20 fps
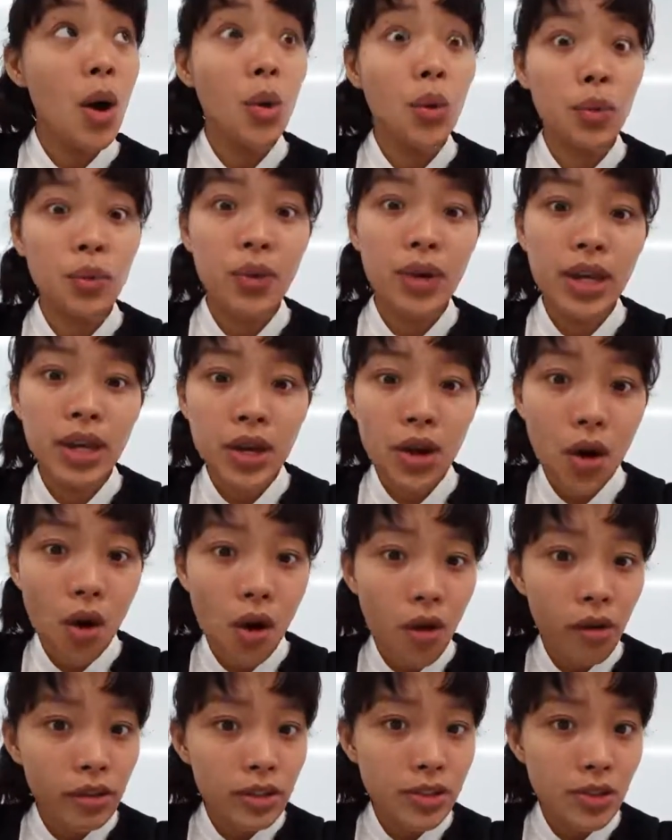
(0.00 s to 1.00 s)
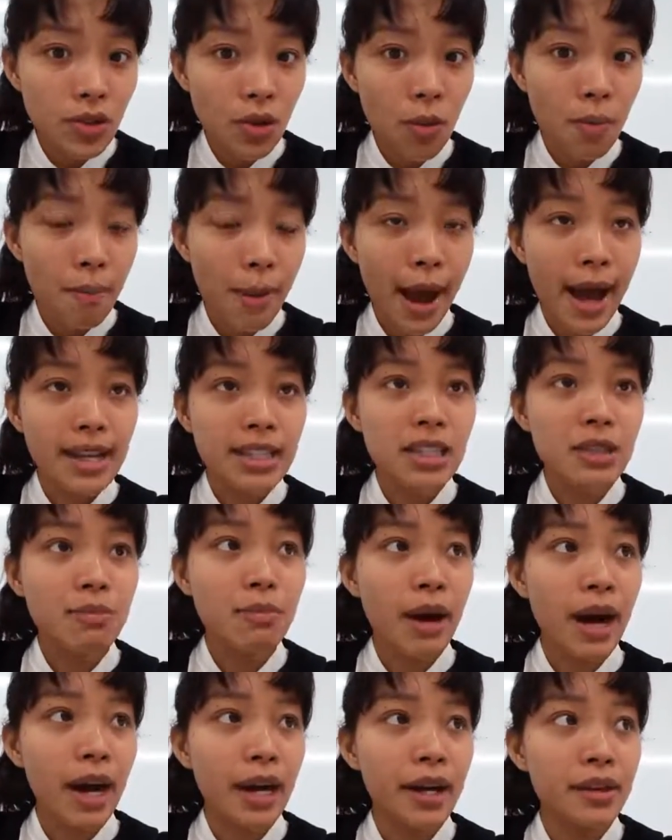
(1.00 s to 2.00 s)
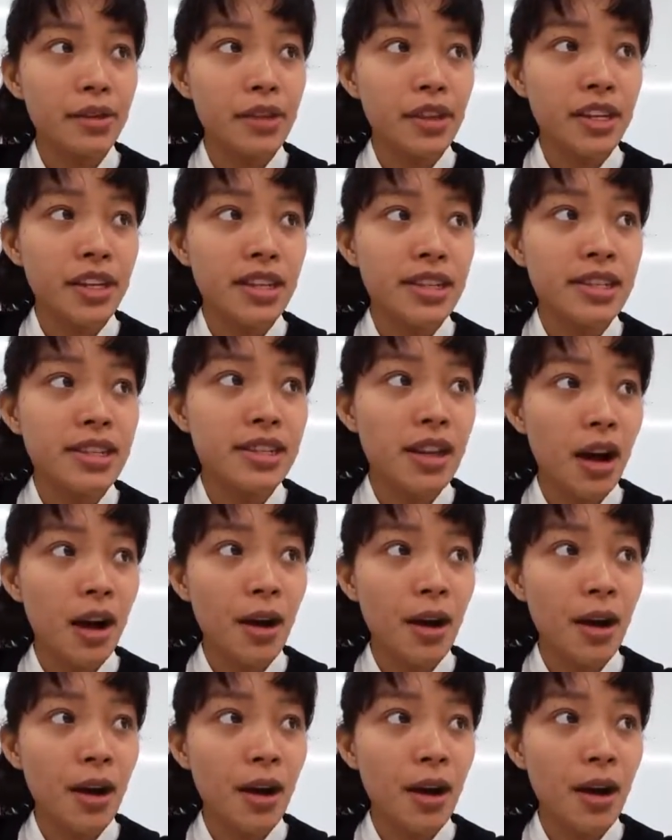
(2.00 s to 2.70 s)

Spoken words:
we also passed by this